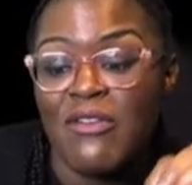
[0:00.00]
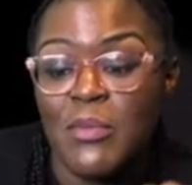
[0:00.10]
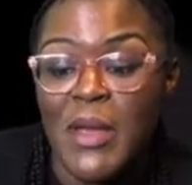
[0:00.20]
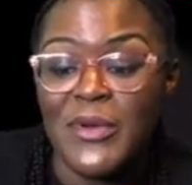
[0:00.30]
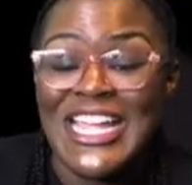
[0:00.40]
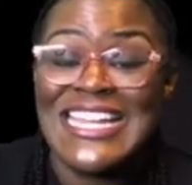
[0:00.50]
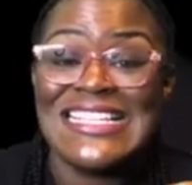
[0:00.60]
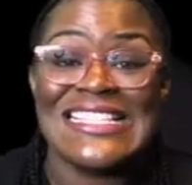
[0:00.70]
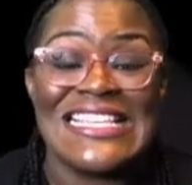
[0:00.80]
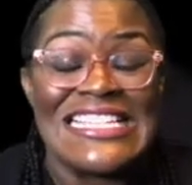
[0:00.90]
Remember, it
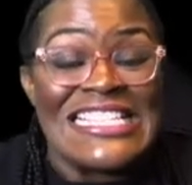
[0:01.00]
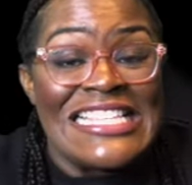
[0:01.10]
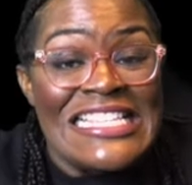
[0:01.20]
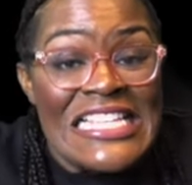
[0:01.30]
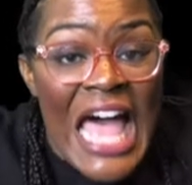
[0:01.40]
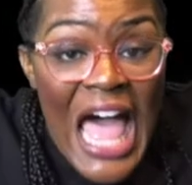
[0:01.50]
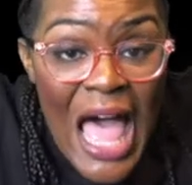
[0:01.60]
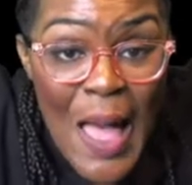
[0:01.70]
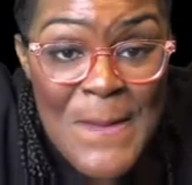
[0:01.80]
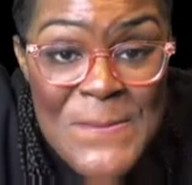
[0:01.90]
is the
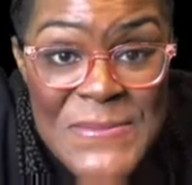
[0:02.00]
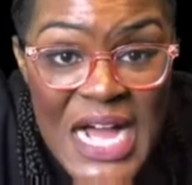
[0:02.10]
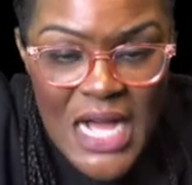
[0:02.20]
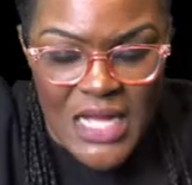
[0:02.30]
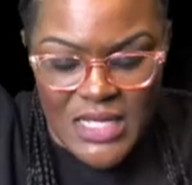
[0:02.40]
sum.